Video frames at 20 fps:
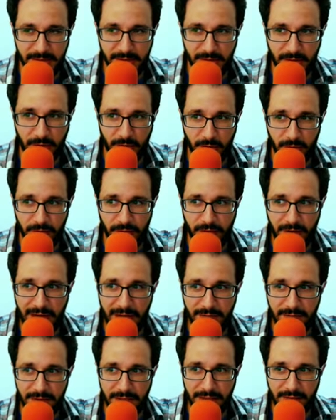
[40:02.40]
or
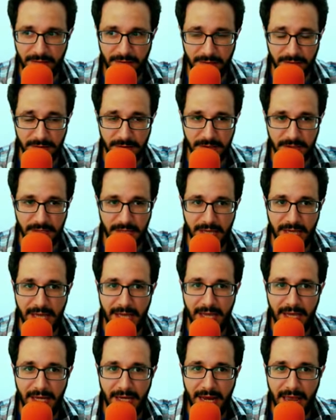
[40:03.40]
five levels
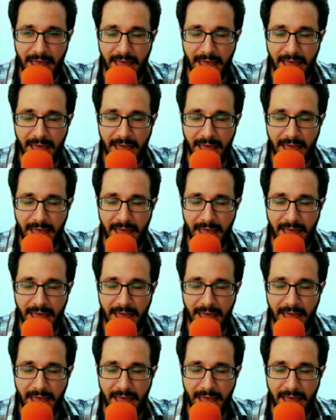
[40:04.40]
in